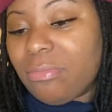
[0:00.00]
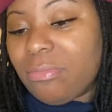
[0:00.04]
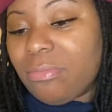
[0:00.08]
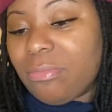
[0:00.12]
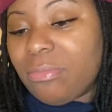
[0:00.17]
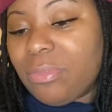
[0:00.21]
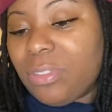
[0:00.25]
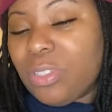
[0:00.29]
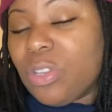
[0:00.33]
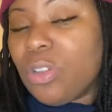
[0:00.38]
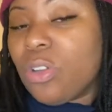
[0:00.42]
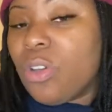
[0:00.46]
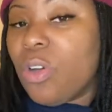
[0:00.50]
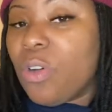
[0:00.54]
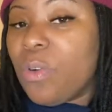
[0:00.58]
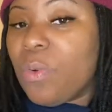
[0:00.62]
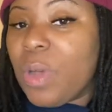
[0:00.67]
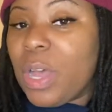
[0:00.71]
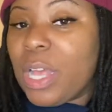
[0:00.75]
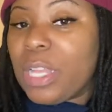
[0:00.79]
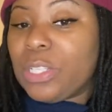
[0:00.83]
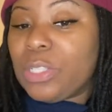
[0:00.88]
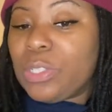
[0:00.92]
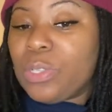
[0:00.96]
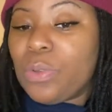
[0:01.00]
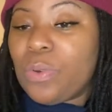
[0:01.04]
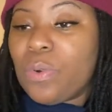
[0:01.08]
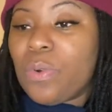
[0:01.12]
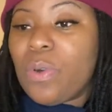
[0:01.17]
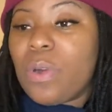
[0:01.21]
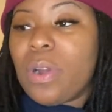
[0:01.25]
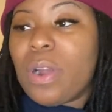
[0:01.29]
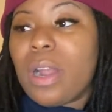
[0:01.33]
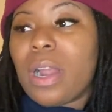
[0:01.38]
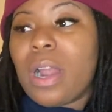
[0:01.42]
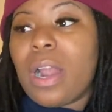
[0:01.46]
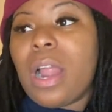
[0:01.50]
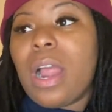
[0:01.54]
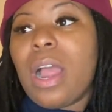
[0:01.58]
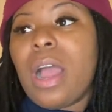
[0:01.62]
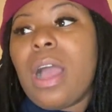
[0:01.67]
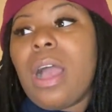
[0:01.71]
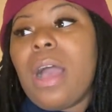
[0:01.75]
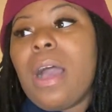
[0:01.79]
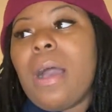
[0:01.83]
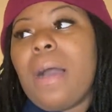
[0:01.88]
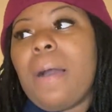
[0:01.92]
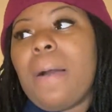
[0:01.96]
to go on tour,
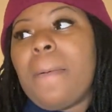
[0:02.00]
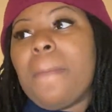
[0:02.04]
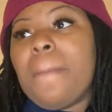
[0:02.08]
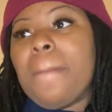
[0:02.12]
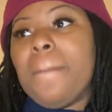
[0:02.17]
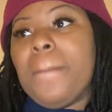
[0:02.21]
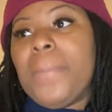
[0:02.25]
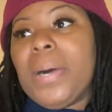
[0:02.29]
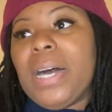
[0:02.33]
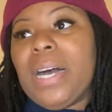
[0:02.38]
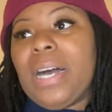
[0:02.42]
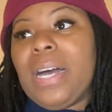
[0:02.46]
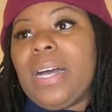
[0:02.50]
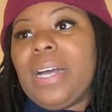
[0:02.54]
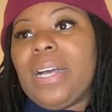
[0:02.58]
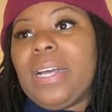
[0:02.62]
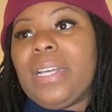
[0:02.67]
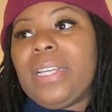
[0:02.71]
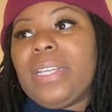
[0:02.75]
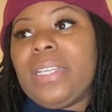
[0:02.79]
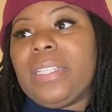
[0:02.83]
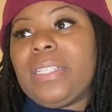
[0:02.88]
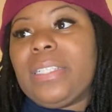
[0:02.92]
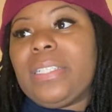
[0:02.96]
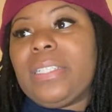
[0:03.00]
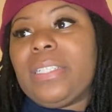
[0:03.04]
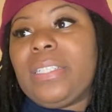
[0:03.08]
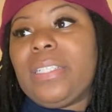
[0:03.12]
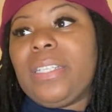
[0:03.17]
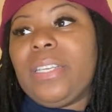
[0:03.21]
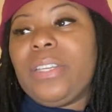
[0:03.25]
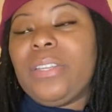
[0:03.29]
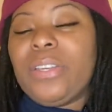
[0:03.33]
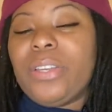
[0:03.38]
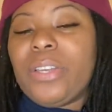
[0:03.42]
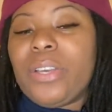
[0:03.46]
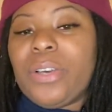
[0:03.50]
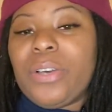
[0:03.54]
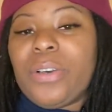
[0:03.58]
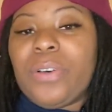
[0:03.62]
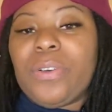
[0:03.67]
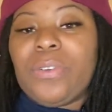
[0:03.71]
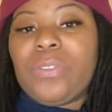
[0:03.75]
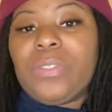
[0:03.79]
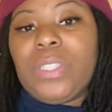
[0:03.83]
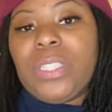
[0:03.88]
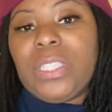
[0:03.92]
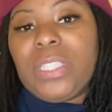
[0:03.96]
but you
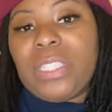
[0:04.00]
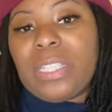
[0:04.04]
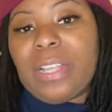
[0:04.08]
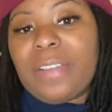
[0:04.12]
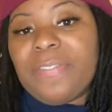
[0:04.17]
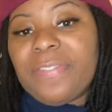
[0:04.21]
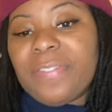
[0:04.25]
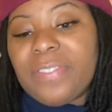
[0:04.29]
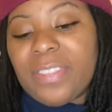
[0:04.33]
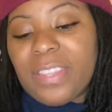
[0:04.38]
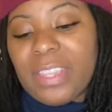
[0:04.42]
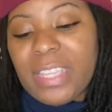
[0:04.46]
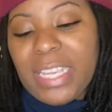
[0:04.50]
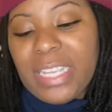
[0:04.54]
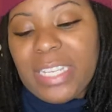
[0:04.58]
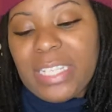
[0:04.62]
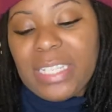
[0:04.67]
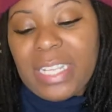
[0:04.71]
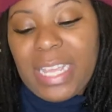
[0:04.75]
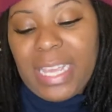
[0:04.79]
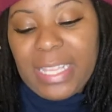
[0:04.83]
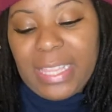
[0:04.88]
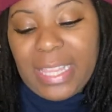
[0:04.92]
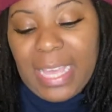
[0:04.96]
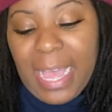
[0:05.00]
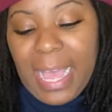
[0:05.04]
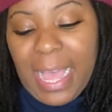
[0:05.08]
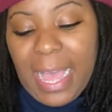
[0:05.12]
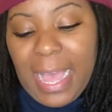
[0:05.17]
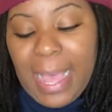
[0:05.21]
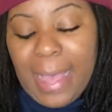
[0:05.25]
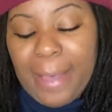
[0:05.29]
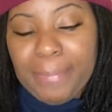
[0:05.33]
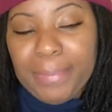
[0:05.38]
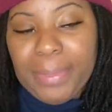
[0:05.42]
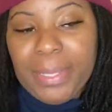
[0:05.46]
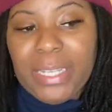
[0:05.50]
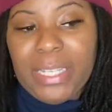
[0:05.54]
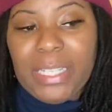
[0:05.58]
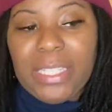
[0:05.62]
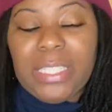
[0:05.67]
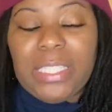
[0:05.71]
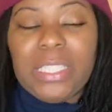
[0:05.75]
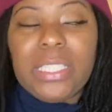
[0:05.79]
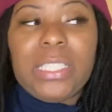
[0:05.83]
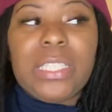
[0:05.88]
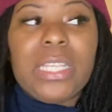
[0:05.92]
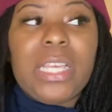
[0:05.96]
know, stuff things like that
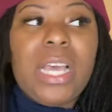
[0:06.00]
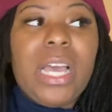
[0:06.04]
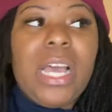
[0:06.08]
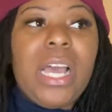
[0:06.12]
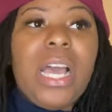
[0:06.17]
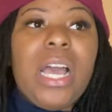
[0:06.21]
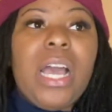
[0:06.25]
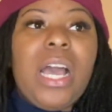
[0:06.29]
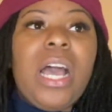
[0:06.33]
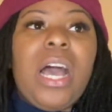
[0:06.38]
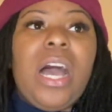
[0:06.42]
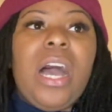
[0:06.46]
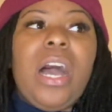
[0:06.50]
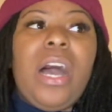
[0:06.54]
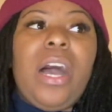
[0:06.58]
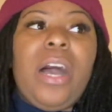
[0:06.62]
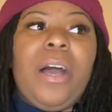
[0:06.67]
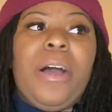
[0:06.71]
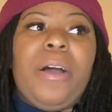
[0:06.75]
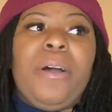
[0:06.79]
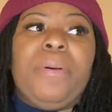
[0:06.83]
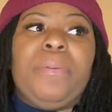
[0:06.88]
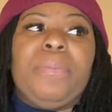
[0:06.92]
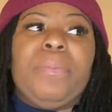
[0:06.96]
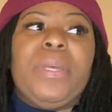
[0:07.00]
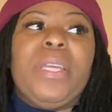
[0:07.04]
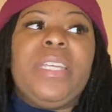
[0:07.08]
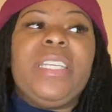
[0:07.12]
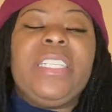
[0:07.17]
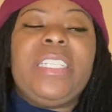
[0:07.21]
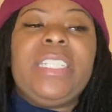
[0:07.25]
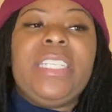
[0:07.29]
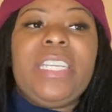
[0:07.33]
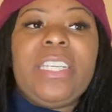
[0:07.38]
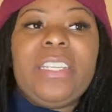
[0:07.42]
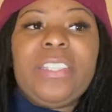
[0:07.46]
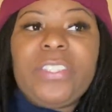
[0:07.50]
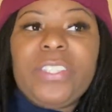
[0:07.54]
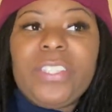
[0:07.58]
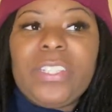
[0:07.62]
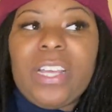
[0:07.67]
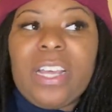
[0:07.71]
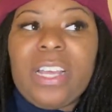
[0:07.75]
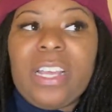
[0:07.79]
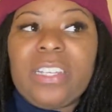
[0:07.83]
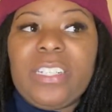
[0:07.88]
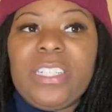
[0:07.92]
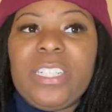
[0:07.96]
happens. She
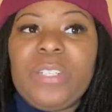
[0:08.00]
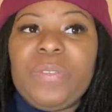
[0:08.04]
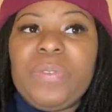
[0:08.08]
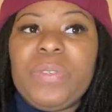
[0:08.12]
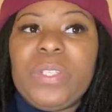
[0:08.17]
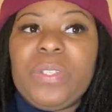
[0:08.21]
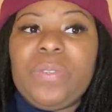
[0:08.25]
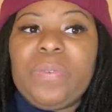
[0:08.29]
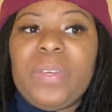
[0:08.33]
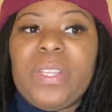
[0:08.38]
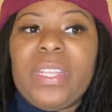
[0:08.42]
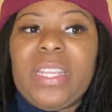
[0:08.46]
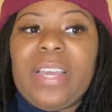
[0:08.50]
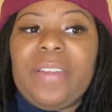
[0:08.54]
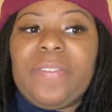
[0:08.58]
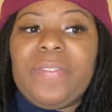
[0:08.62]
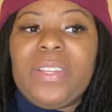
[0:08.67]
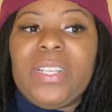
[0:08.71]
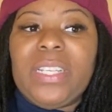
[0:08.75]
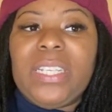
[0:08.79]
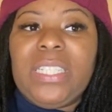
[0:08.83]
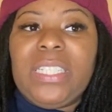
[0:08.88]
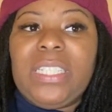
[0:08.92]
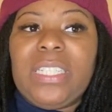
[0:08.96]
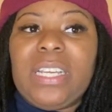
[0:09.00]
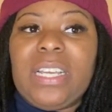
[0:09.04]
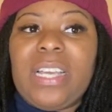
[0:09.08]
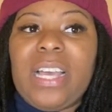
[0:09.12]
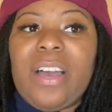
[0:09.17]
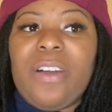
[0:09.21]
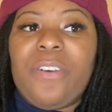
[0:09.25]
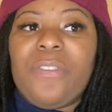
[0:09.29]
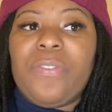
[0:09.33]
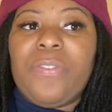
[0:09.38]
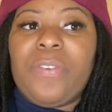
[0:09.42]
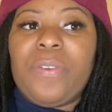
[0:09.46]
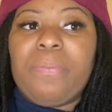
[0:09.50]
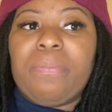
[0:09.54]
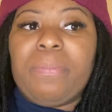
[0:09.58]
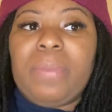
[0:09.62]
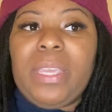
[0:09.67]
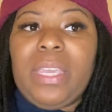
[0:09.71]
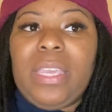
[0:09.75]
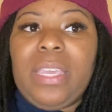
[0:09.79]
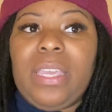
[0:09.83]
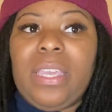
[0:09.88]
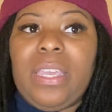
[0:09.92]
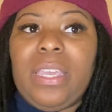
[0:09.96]
was one that really stuck out for
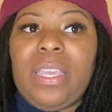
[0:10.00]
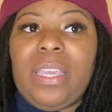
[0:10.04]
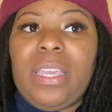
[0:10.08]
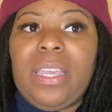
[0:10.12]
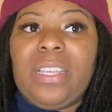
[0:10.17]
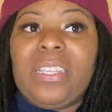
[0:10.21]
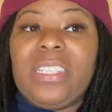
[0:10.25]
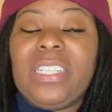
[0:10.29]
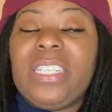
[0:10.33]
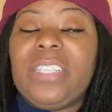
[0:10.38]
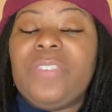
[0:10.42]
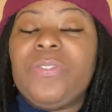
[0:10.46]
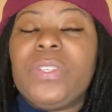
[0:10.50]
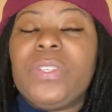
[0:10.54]
me. She